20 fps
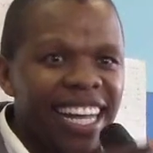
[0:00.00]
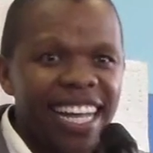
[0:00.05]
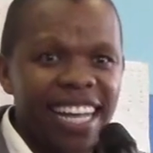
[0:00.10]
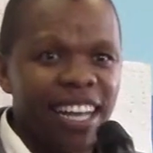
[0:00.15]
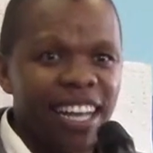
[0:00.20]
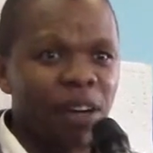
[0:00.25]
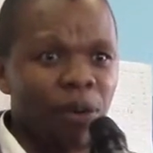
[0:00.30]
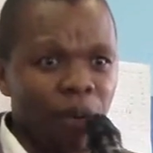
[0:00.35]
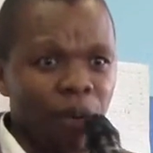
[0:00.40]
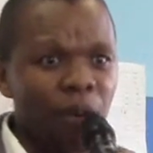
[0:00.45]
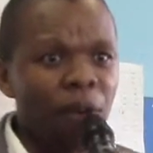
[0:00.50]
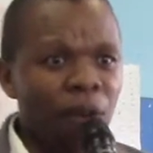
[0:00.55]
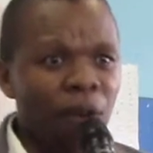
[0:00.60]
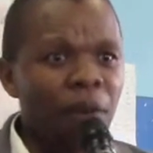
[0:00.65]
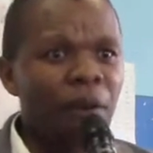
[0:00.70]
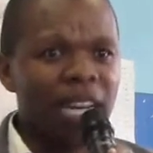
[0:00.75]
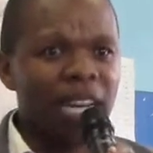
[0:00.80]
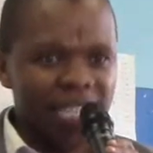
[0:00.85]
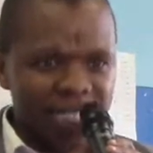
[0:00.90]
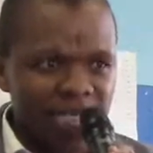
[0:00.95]
Uh,
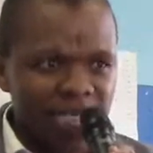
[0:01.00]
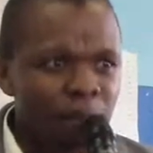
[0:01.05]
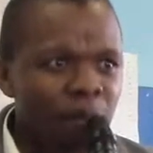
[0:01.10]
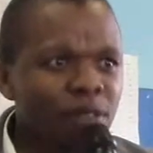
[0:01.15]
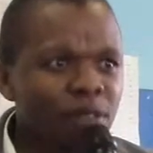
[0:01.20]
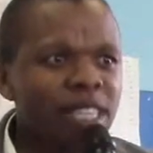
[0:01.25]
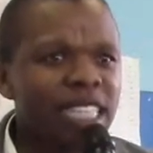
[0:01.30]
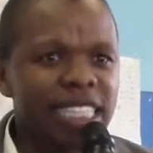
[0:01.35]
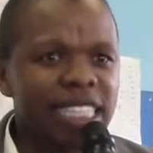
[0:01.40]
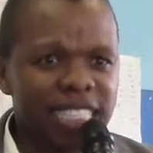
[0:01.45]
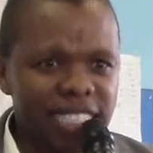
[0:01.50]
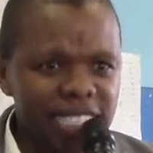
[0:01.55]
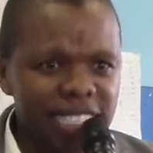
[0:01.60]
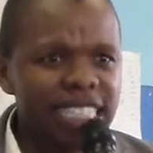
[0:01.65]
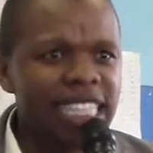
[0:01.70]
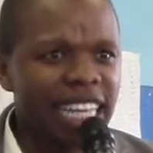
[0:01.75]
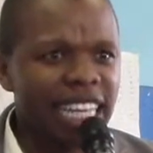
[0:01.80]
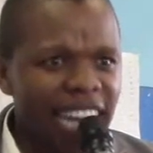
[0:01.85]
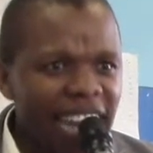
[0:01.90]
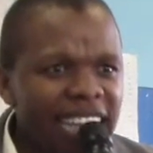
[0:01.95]
what are some of the,
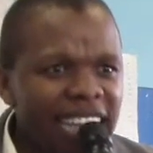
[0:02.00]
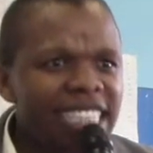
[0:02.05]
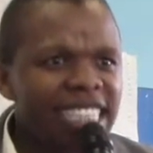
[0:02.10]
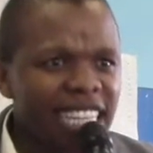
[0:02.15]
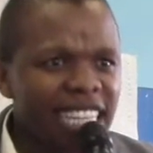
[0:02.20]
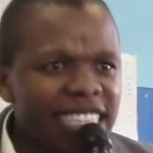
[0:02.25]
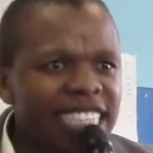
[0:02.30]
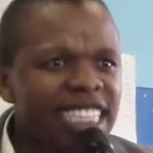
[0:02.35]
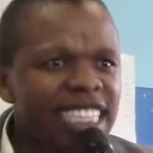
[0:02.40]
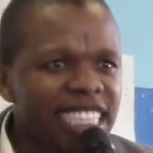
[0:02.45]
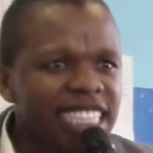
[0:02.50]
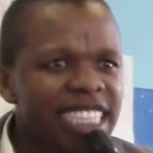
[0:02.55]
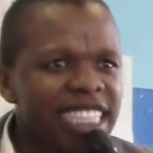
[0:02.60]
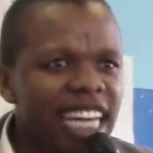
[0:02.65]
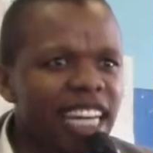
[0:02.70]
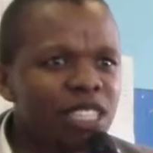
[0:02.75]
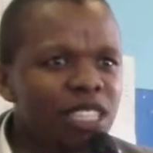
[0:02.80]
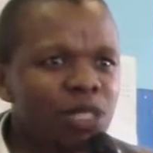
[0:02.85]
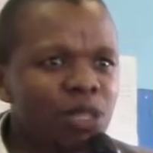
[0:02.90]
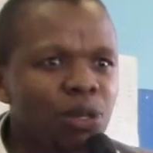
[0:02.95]
the lies that sin
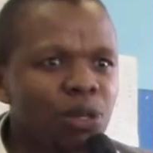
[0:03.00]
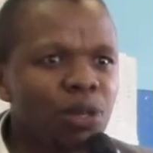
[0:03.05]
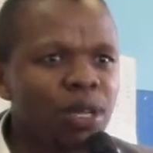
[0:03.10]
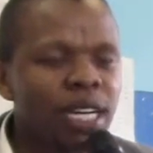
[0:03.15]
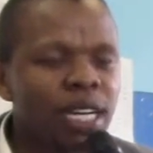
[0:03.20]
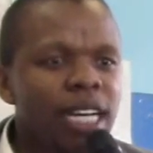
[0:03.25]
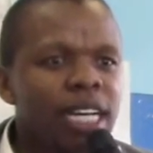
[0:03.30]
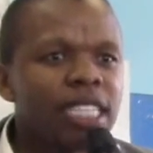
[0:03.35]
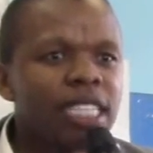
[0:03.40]
tells you?